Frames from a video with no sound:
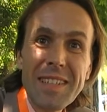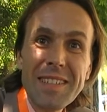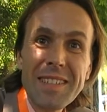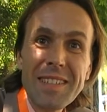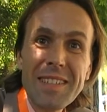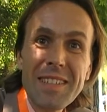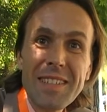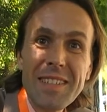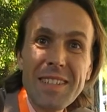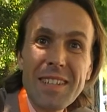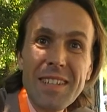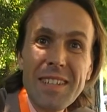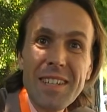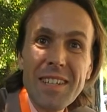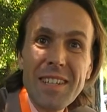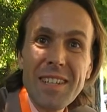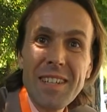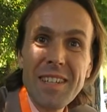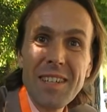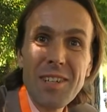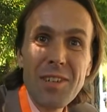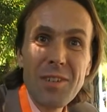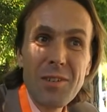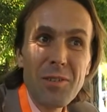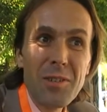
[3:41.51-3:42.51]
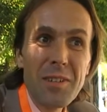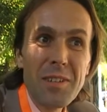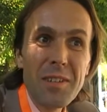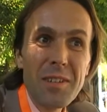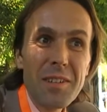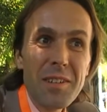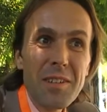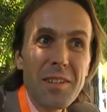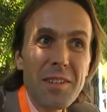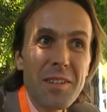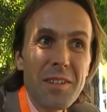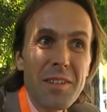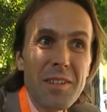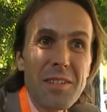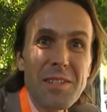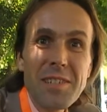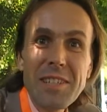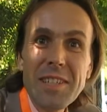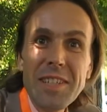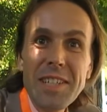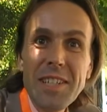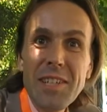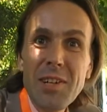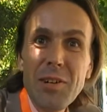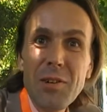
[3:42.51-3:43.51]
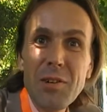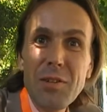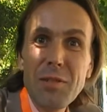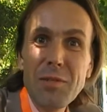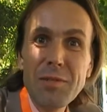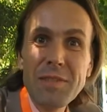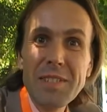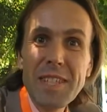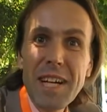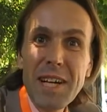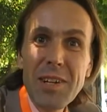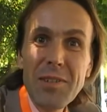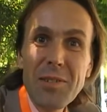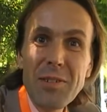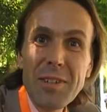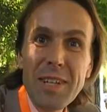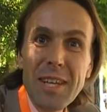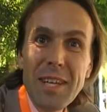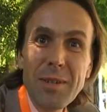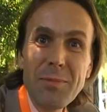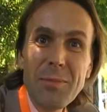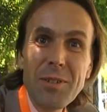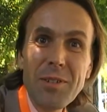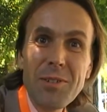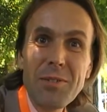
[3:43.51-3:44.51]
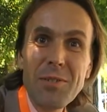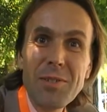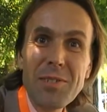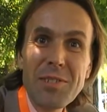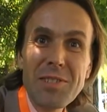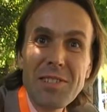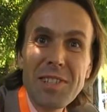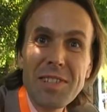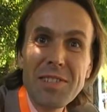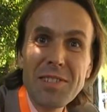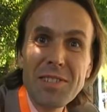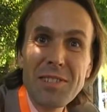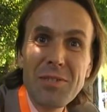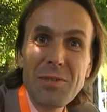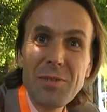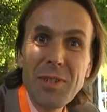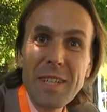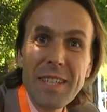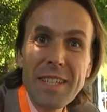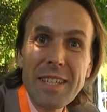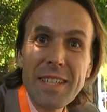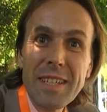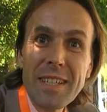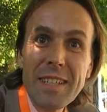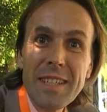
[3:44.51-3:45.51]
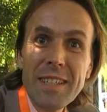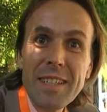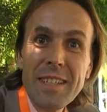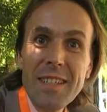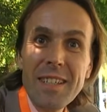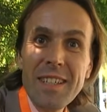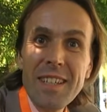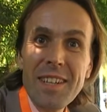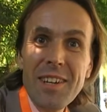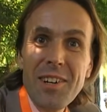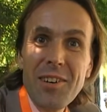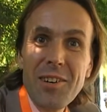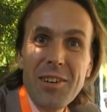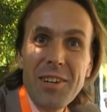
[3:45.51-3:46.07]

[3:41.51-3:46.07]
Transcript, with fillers: Hmm. You know, the the CEO of Dow Chemical is, is Greek, mm.